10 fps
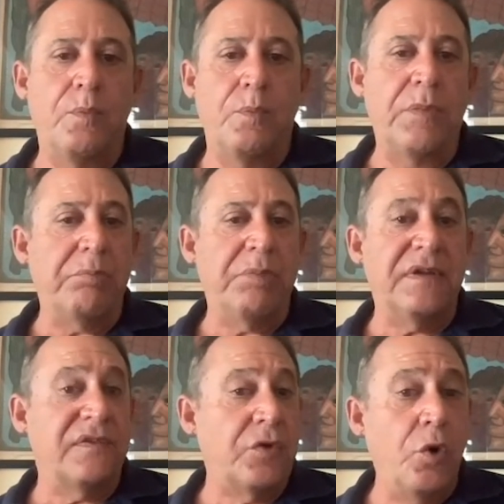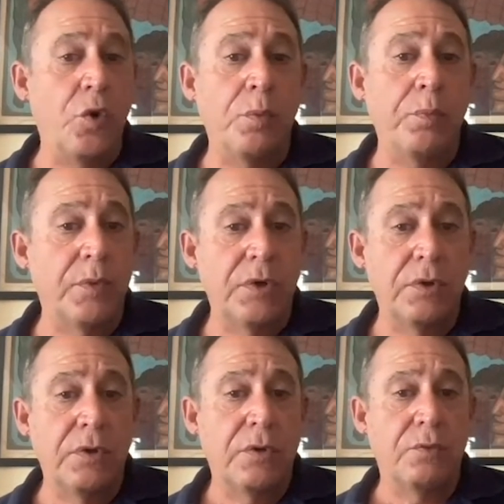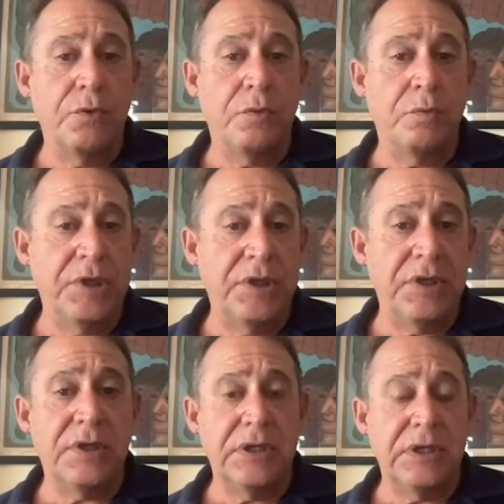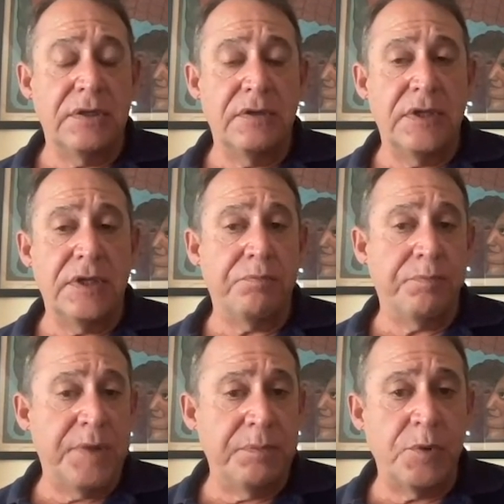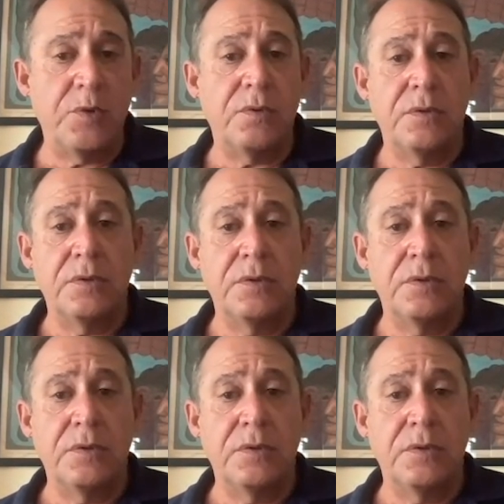my biggest hope would be that people